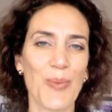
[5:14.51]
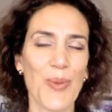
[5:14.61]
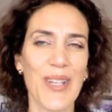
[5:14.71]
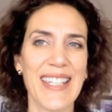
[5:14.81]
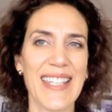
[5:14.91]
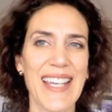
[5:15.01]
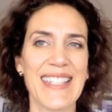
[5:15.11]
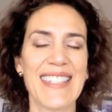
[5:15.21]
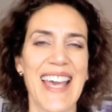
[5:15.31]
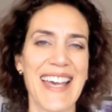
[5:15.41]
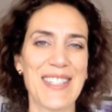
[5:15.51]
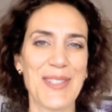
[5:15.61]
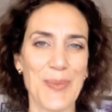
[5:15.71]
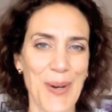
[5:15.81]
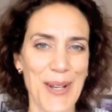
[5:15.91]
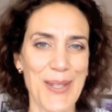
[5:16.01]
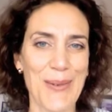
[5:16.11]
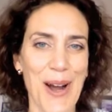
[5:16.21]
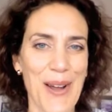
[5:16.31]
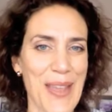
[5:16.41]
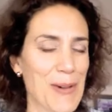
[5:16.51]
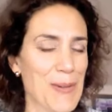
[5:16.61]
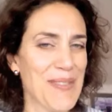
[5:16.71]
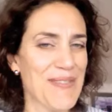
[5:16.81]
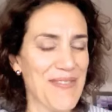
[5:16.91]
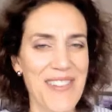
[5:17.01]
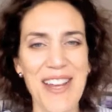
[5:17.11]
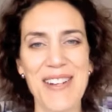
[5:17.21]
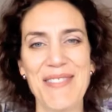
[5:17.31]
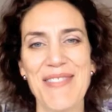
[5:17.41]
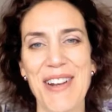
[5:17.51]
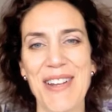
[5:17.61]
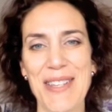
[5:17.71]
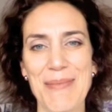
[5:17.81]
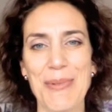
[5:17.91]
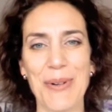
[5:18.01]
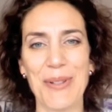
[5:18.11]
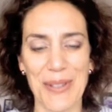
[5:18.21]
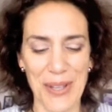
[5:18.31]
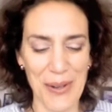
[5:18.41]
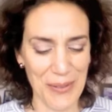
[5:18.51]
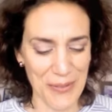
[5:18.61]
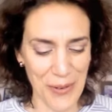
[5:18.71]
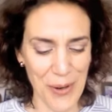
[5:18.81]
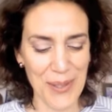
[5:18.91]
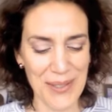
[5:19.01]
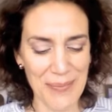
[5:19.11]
reassess where you are. That will be very, very important going forward.